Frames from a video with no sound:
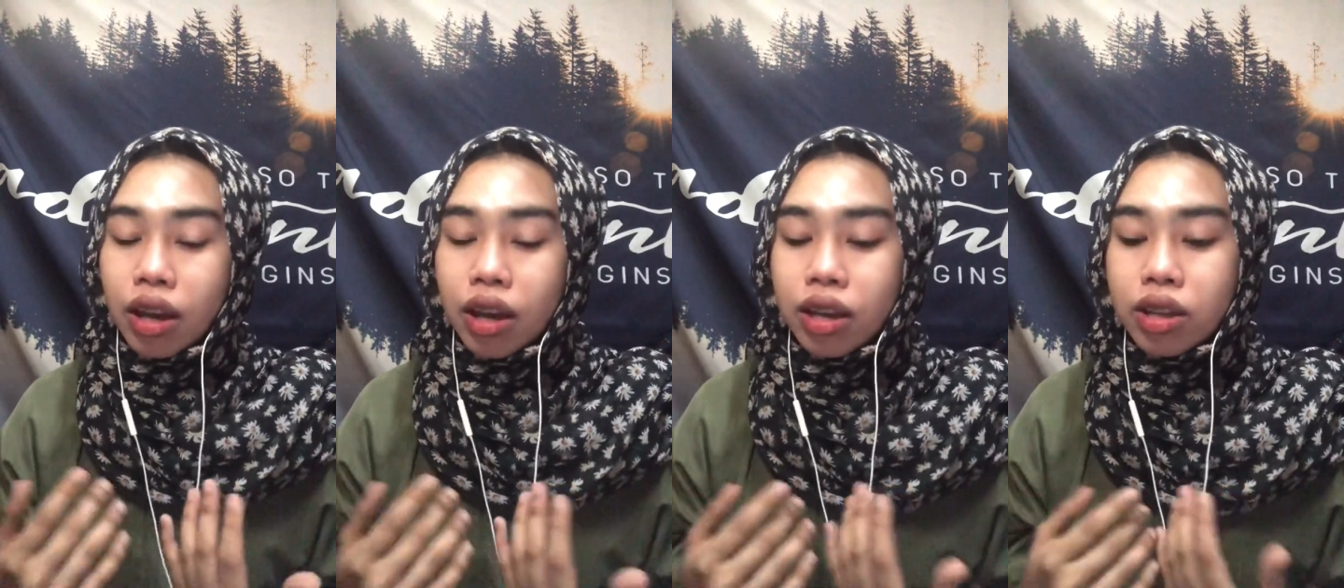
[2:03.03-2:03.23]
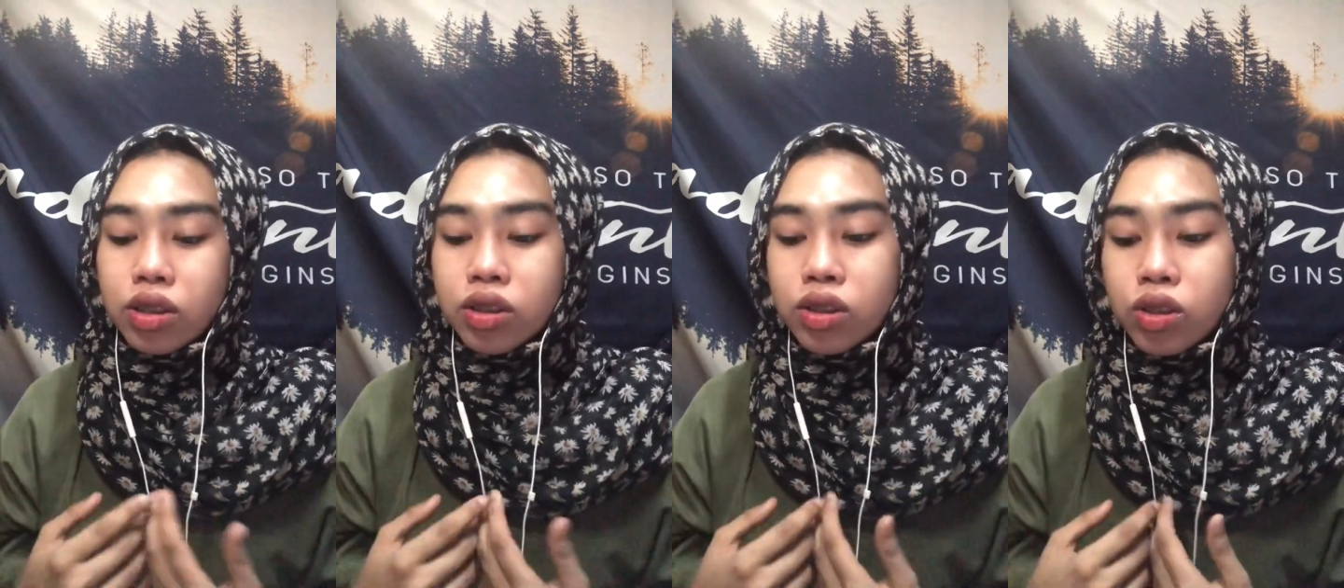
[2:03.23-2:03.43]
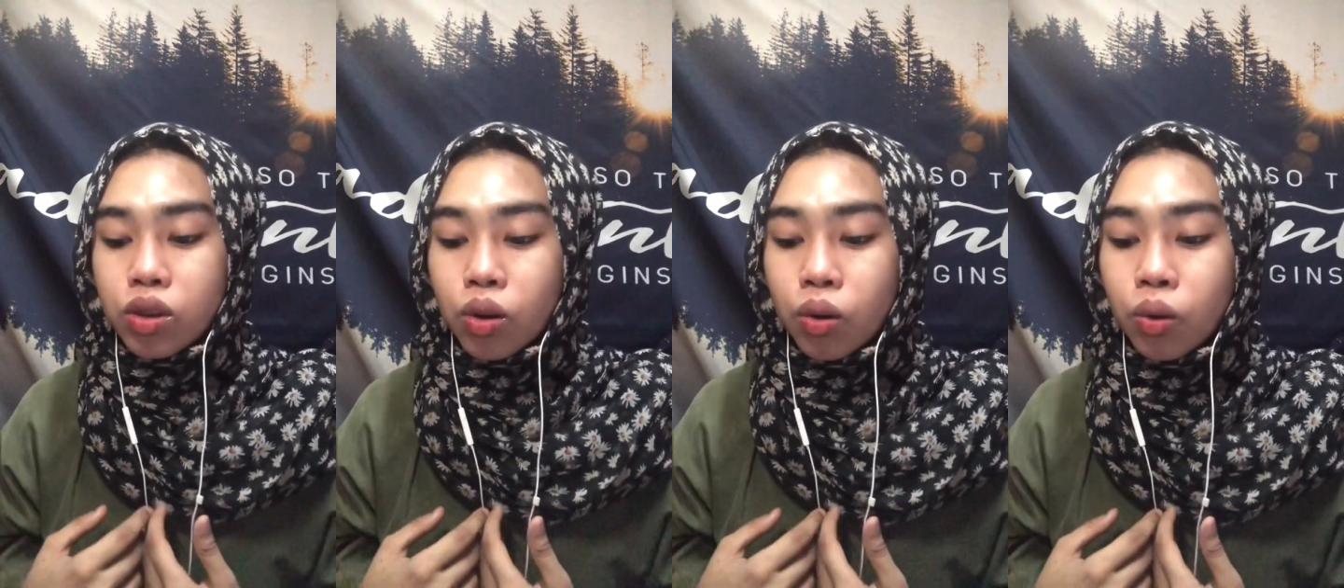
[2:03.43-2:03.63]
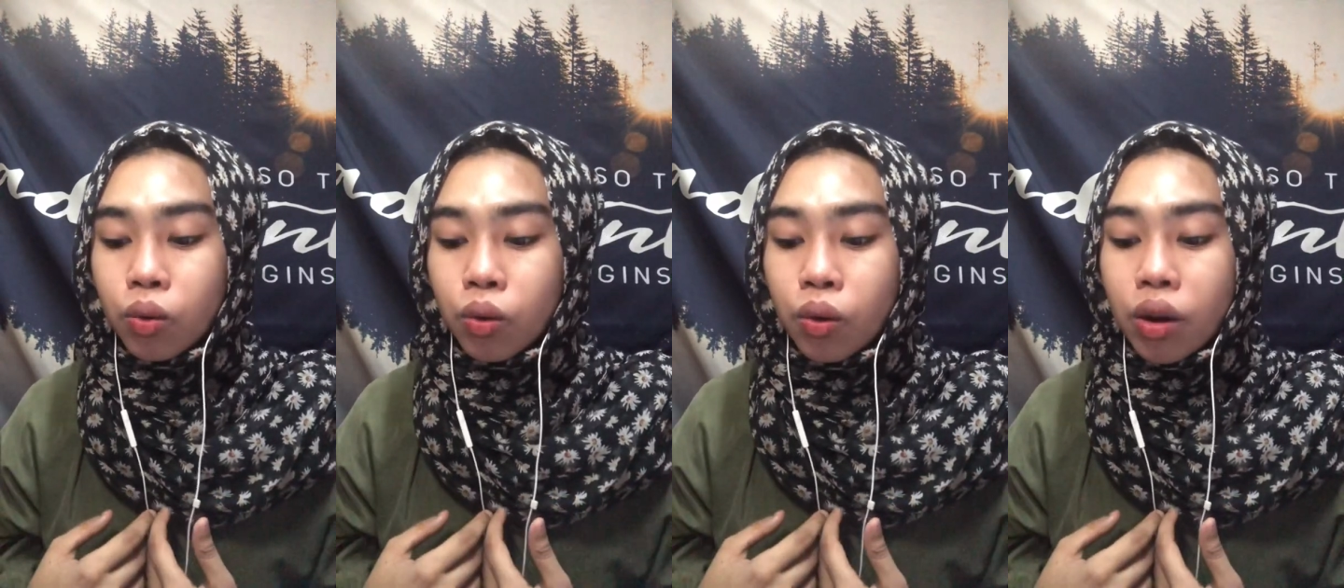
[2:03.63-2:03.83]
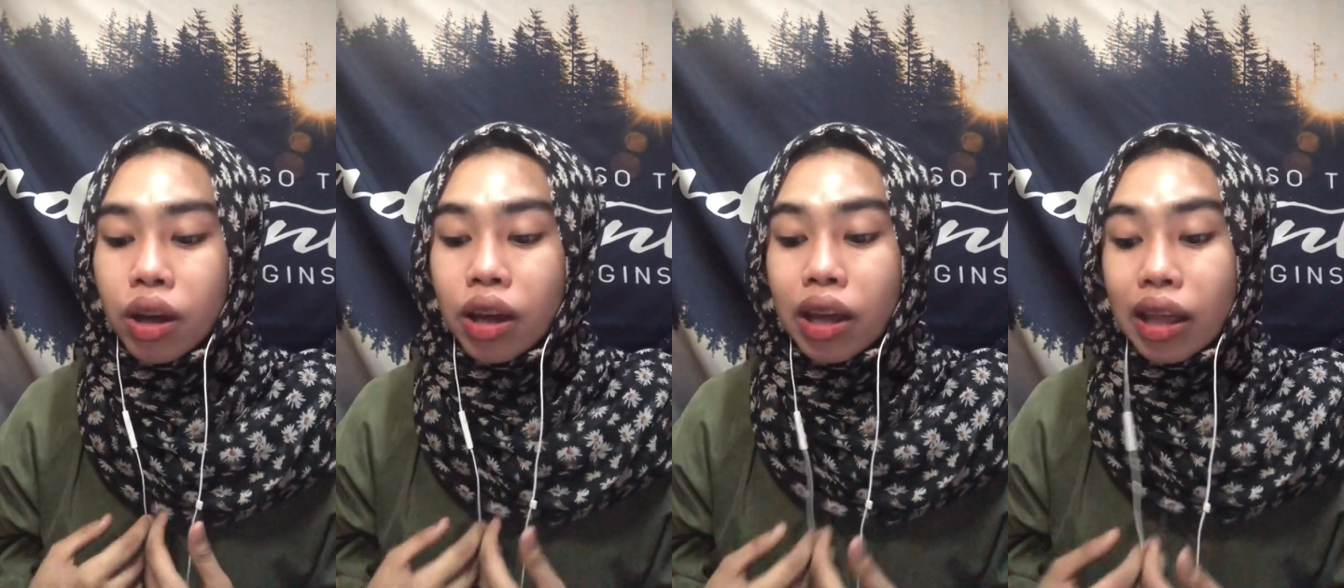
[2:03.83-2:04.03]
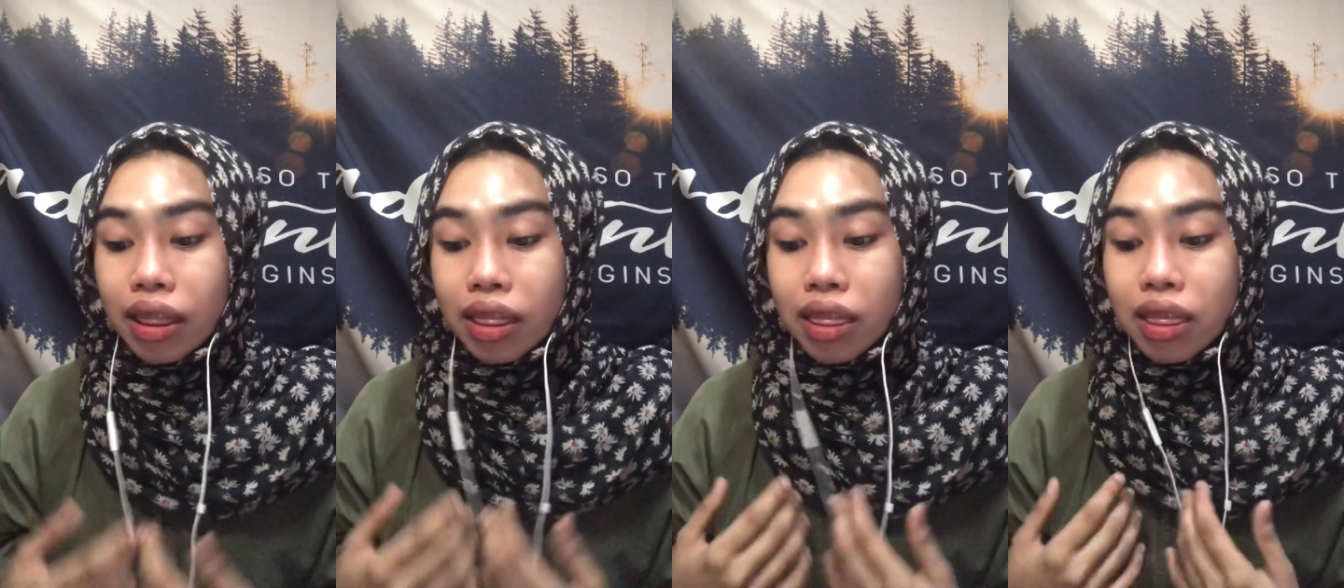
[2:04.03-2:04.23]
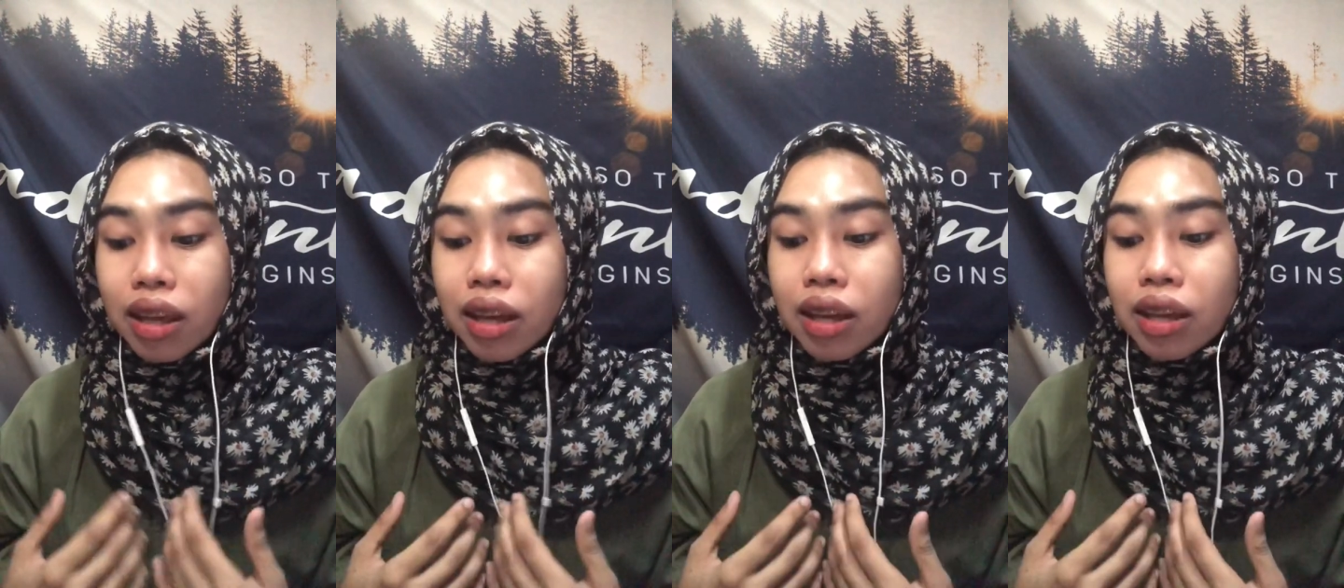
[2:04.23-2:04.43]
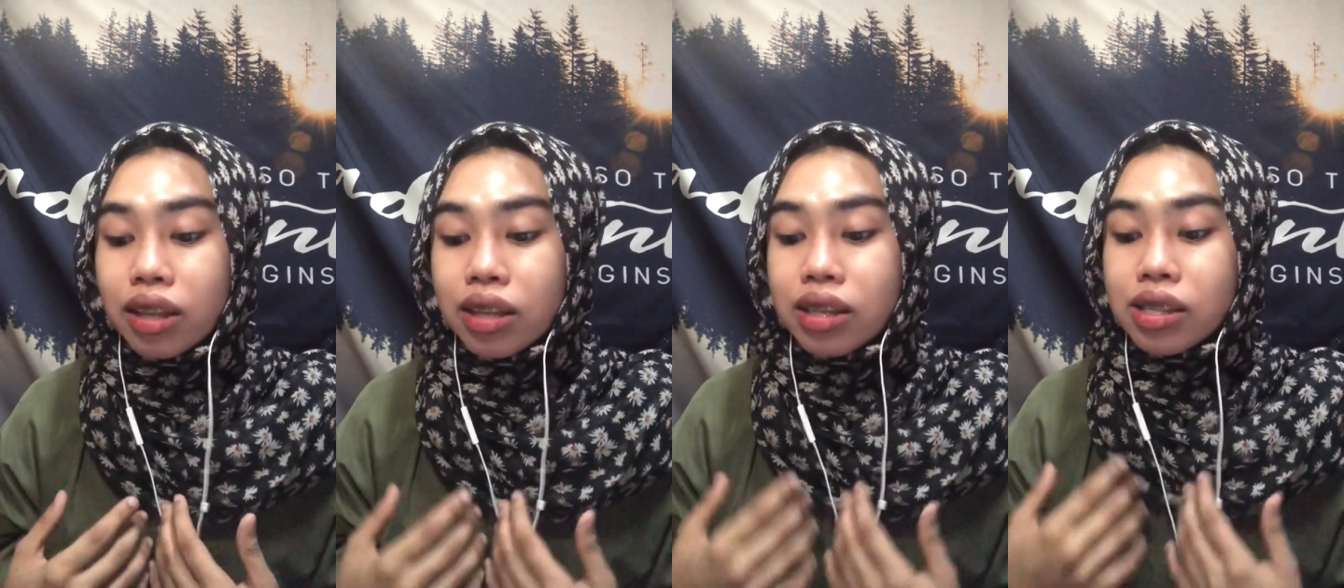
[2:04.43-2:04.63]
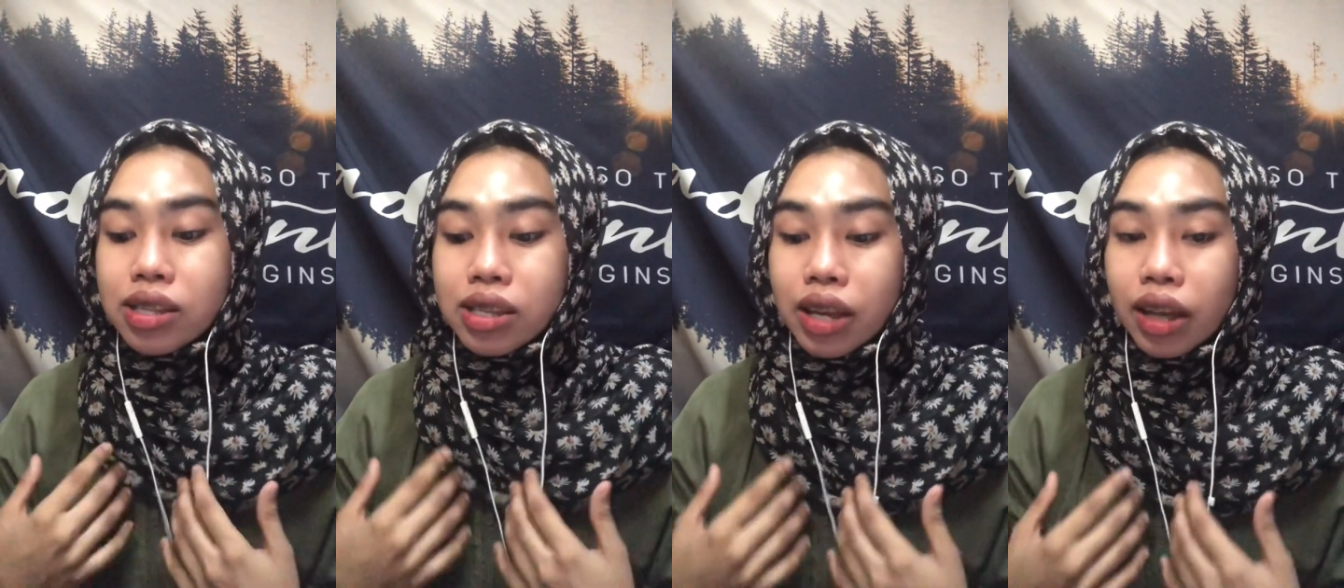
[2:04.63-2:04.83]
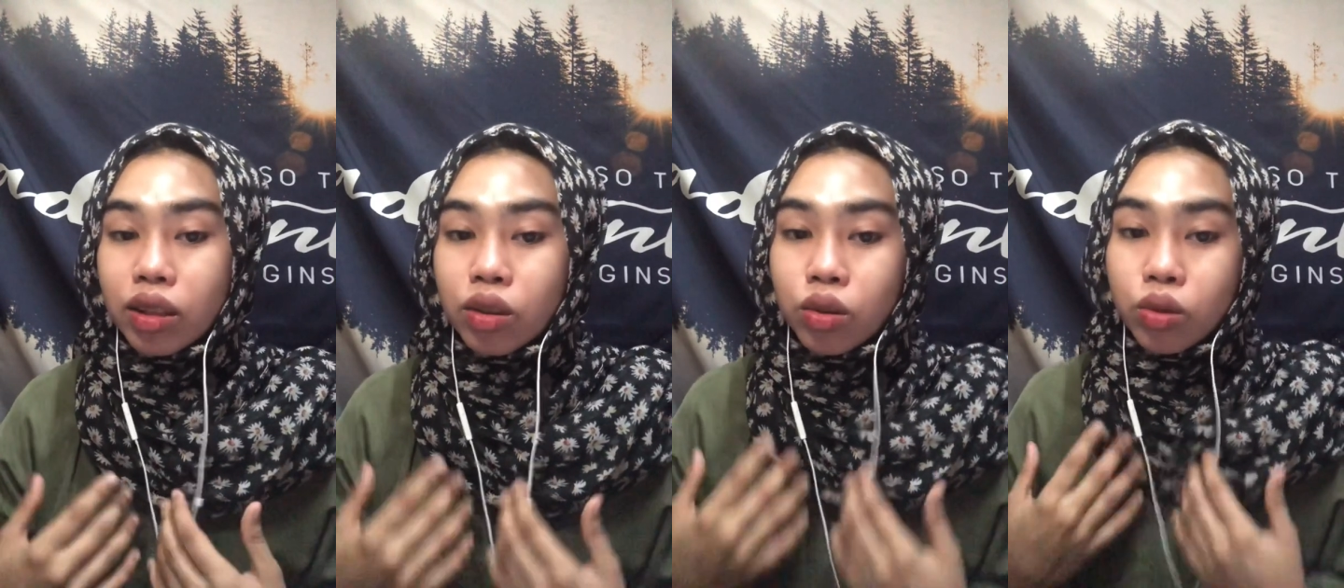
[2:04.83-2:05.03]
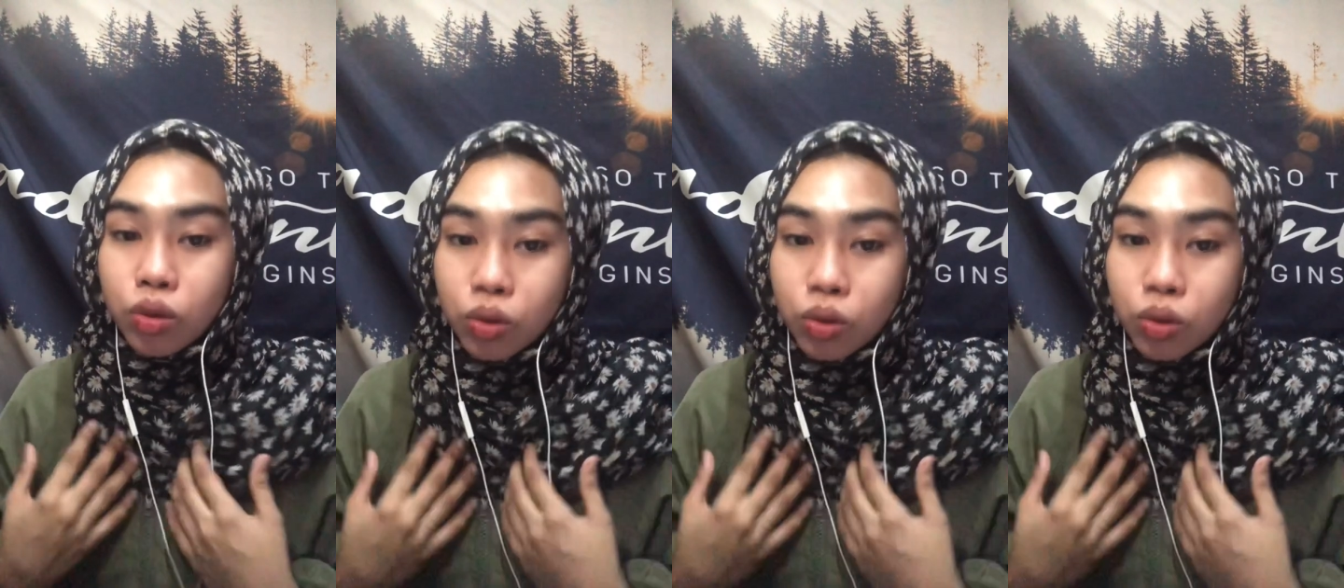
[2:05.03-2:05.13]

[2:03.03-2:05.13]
and so they decided to